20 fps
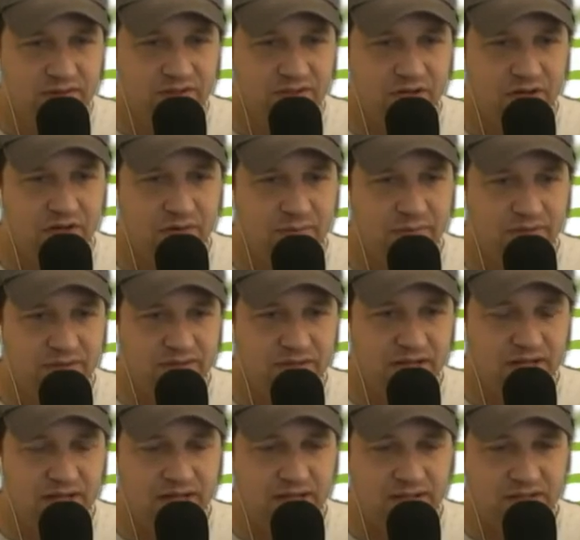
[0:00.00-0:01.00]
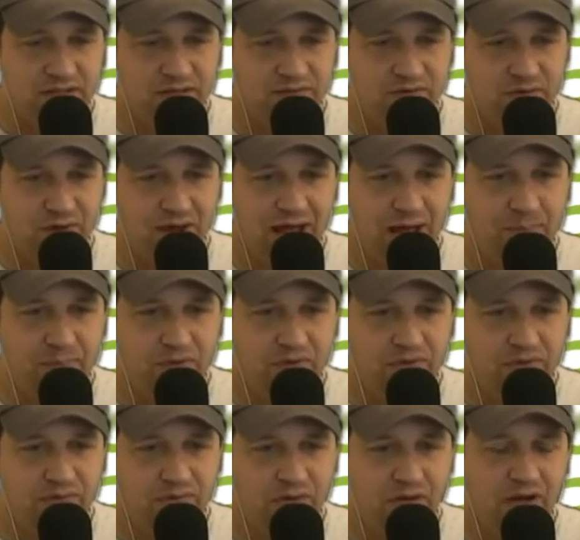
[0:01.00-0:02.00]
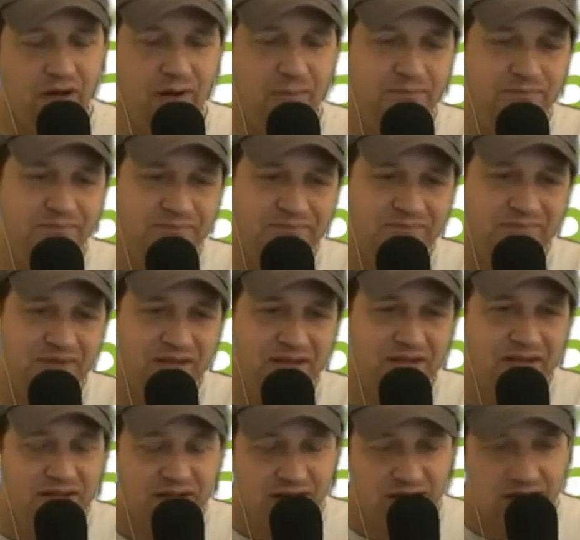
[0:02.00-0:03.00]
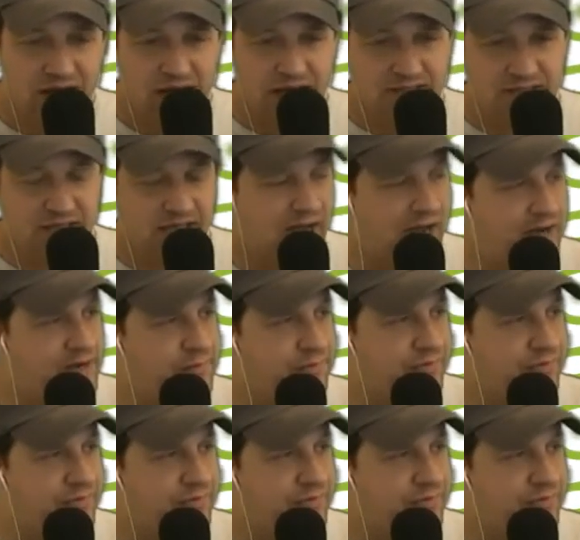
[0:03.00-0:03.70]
Jeremy says, if you happen to, it's a guy